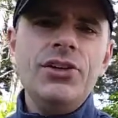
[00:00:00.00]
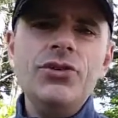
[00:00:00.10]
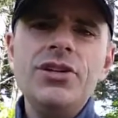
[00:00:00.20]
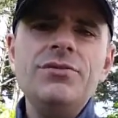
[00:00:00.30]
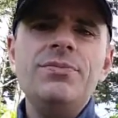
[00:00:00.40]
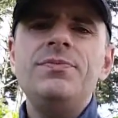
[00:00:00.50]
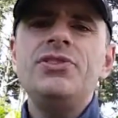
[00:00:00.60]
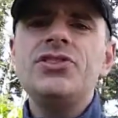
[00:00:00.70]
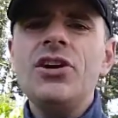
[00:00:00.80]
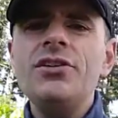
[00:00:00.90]
You can
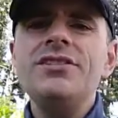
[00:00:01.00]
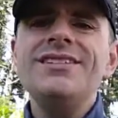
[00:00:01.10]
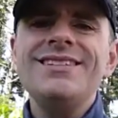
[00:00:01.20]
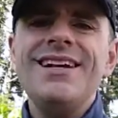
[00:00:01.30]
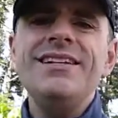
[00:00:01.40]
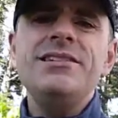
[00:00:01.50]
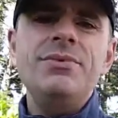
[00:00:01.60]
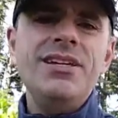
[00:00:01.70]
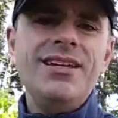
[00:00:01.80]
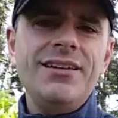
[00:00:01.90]
start deciding to
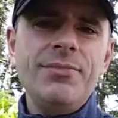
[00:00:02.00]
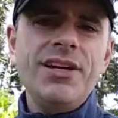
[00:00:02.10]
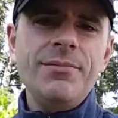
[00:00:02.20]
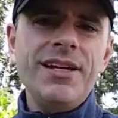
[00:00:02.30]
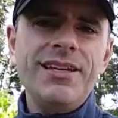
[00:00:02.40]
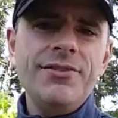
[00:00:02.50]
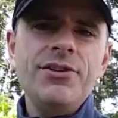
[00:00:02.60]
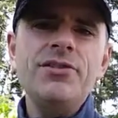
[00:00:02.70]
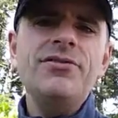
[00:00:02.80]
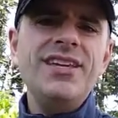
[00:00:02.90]
be become a
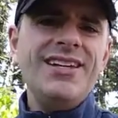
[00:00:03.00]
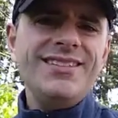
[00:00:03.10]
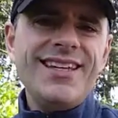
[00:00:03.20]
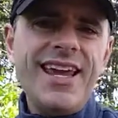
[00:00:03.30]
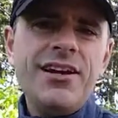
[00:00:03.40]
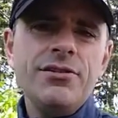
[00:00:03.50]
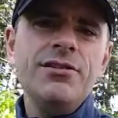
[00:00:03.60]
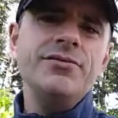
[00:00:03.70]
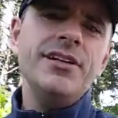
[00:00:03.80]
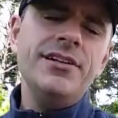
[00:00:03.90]
giver than a
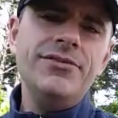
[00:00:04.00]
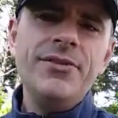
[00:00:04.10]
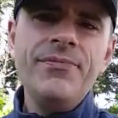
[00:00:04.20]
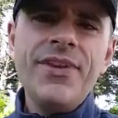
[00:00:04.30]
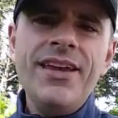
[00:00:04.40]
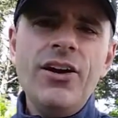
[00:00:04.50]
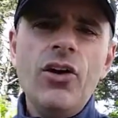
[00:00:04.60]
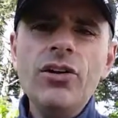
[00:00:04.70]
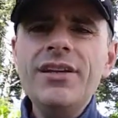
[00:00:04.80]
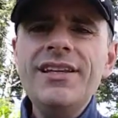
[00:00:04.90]
taker of life.
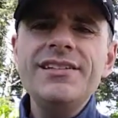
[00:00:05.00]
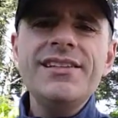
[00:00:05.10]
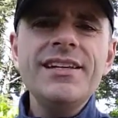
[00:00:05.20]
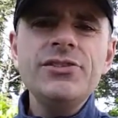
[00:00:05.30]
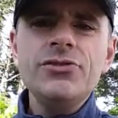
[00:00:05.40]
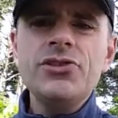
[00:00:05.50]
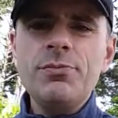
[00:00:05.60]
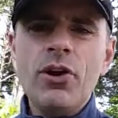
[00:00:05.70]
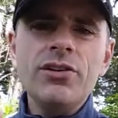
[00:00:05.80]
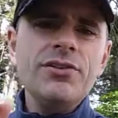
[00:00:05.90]
All of these things are
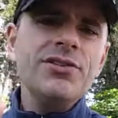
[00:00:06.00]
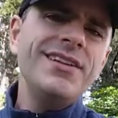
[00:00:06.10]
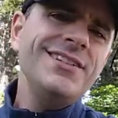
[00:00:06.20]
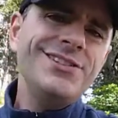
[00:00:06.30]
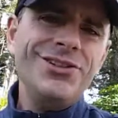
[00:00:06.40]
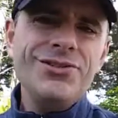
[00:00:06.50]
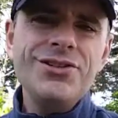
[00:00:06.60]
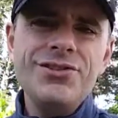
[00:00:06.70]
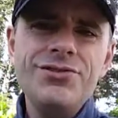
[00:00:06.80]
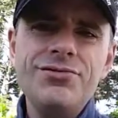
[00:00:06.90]
small little things that you
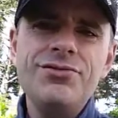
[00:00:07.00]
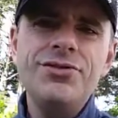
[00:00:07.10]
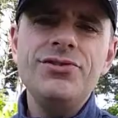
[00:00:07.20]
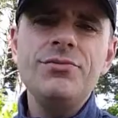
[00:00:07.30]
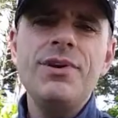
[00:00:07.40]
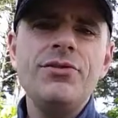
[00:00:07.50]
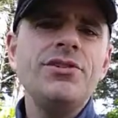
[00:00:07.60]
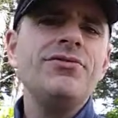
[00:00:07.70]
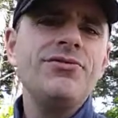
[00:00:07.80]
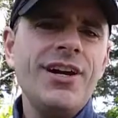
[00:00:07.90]
can do to
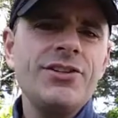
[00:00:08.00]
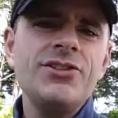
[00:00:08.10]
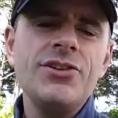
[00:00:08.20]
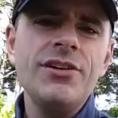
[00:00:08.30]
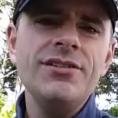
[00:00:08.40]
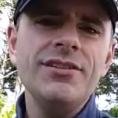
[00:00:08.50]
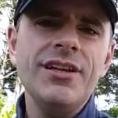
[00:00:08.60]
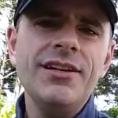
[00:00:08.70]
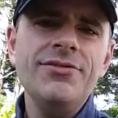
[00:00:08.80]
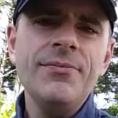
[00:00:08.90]
surmount a fresh start in
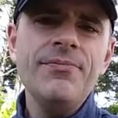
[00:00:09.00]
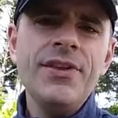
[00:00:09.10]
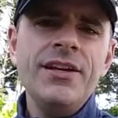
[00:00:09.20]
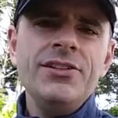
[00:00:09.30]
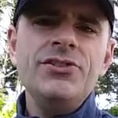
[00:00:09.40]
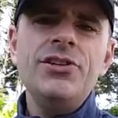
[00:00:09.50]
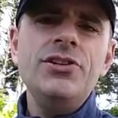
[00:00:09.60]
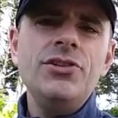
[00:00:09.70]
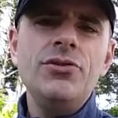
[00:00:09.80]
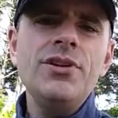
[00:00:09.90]
life so that
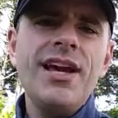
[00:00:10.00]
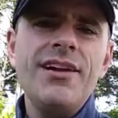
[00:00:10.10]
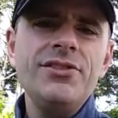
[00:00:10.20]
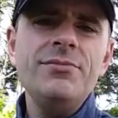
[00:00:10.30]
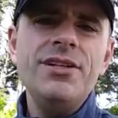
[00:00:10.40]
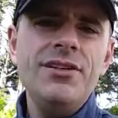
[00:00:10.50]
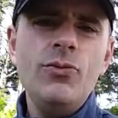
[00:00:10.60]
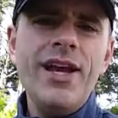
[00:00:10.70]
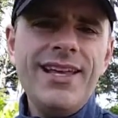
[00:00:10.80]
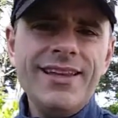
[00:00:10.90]
you don't have to be
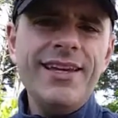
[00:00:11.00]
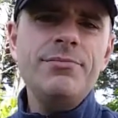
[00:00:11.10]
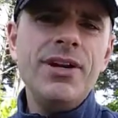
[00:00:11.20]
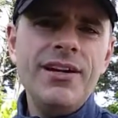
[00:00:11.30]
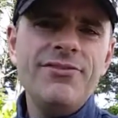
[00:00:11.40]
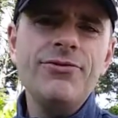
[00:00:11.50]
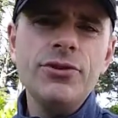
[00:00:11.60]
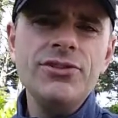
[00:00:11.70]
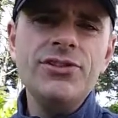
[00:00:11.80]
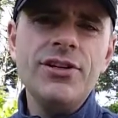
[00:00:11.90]
waylaid by a
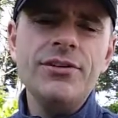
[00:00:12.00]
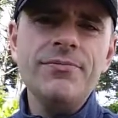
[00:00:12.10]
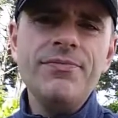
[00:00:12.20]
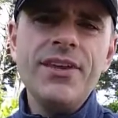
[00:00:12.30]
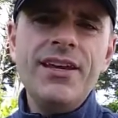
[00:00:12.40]
forced start.